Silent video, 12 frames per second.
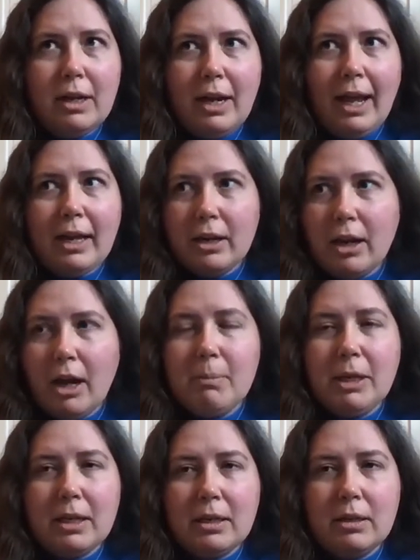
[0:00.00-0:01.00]

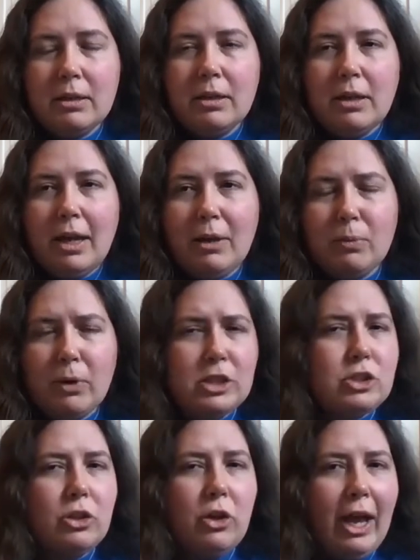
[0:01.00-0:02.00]
economic and
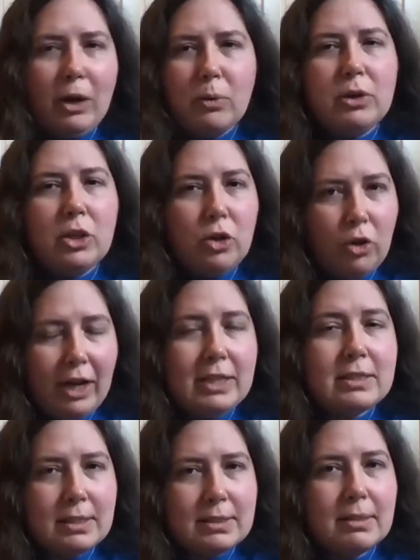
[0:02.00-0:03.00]
racial equity
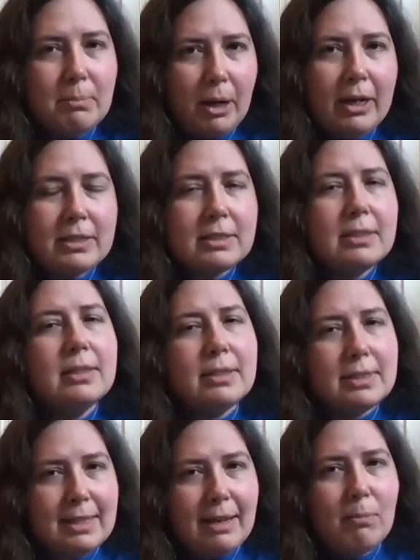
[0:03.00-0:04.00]
crisis in Boston in the
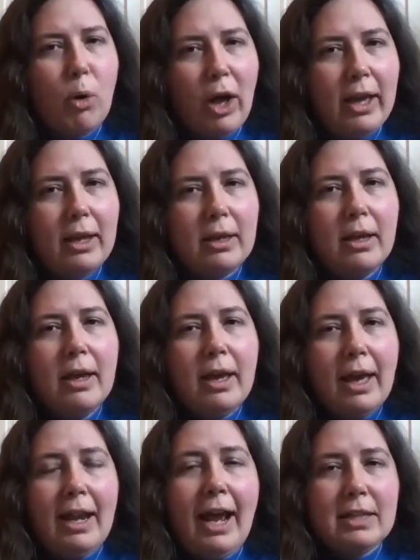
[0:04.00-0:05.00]
same way,
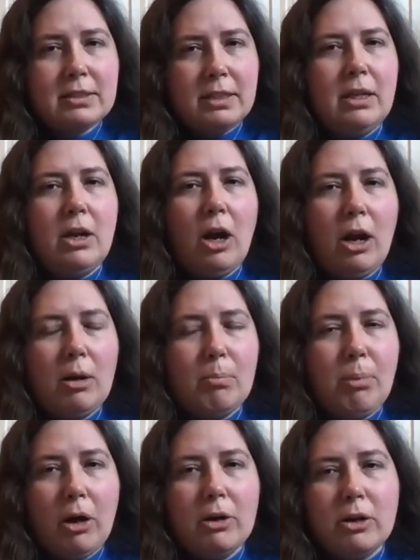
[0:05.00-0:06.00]
and asking our
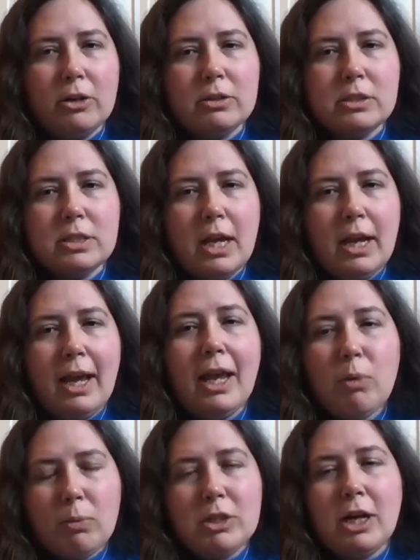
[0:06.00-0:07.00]
partners, hey,
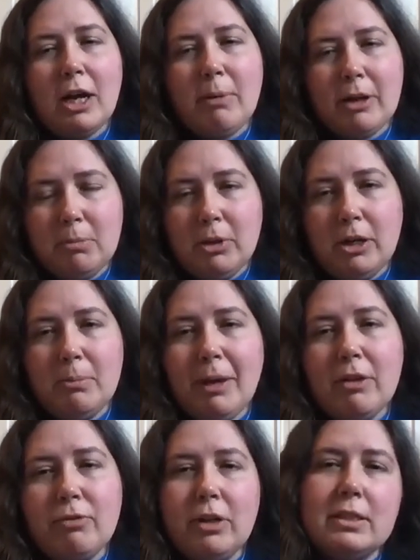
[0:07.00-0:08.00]
when we talk about community
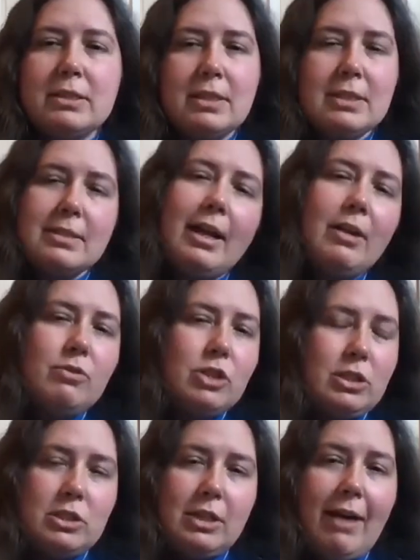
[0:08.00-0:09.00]
benefits, instead of
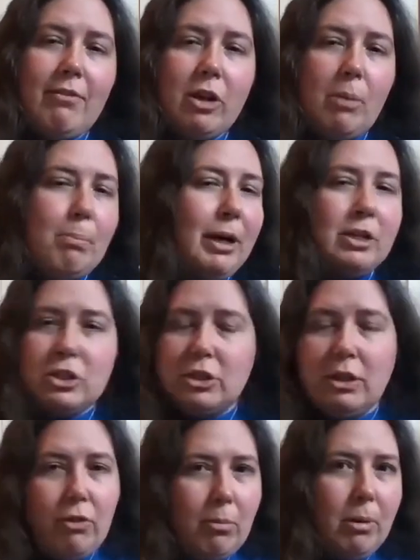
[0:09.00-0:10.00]
just having a bunch of
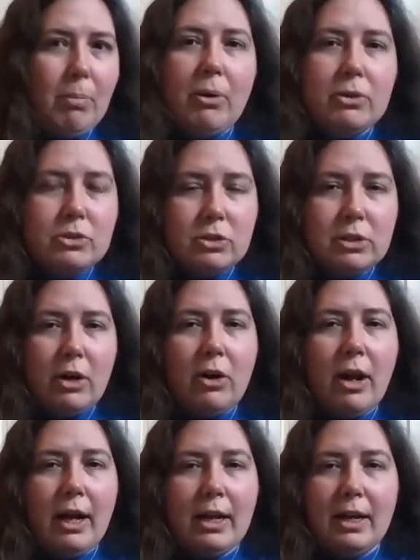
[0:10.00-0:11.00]
different proposals that are
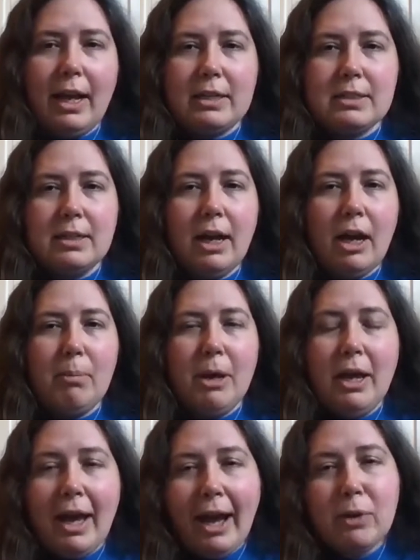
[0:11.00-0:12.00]
not connected up,
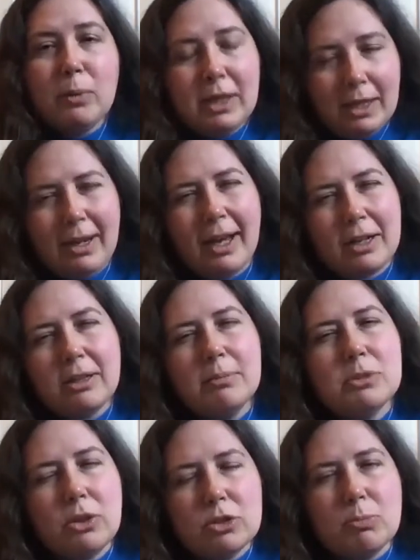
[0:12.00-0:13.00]
how do we connect them
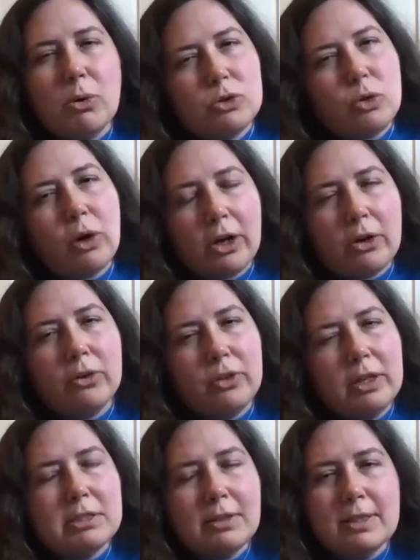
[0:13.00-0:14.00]
to those most critical
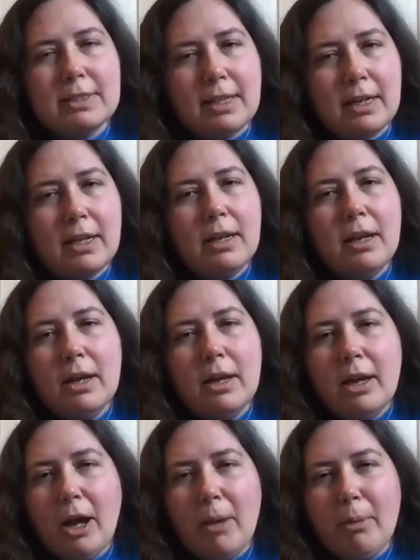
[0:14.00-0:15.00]
needs of the city,
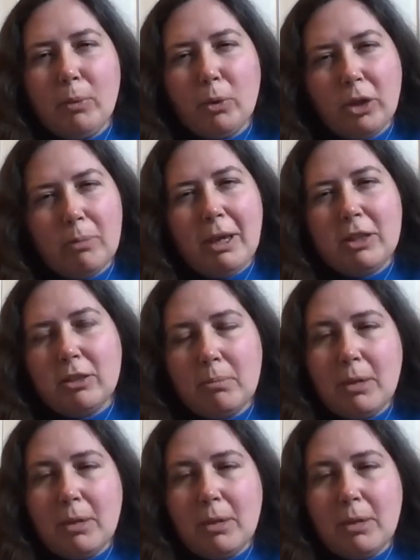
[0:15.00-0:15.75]
and really make them